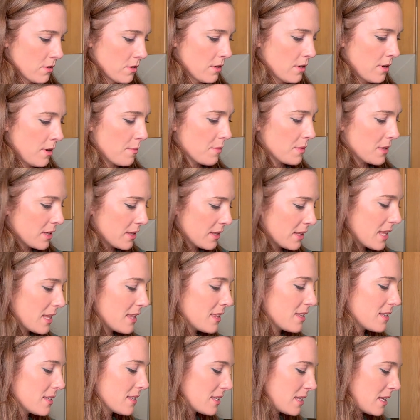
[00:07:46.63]
I'm gonna let
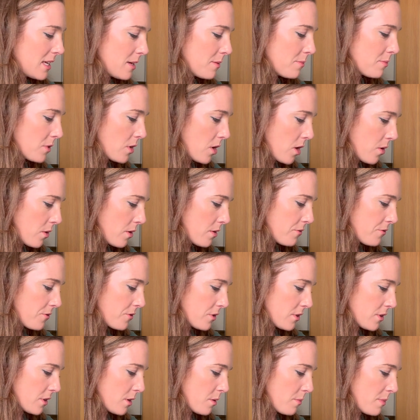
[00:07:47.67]
this keep going for a
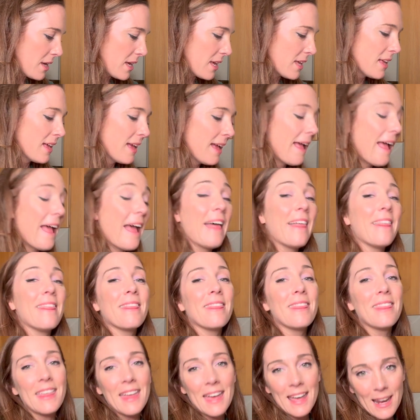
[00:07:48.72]
little bit, and
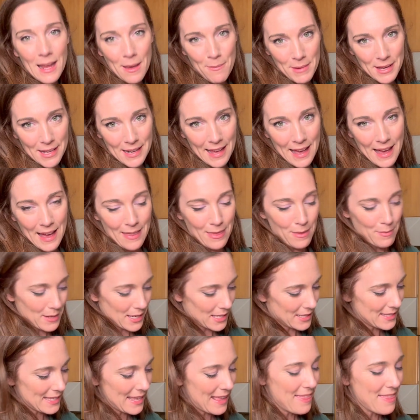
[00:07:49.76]
then I'm gonna add the
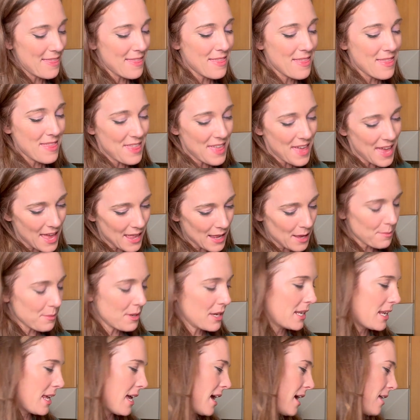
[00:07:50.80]
beans, and then I'm
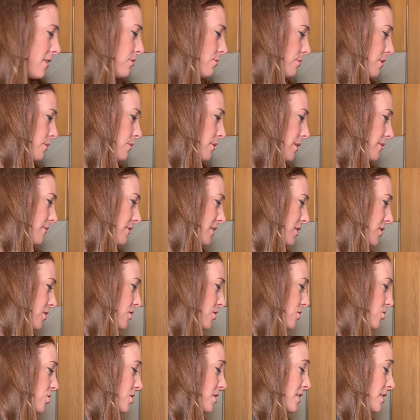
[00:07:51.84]
gonna add the red wine vinegar just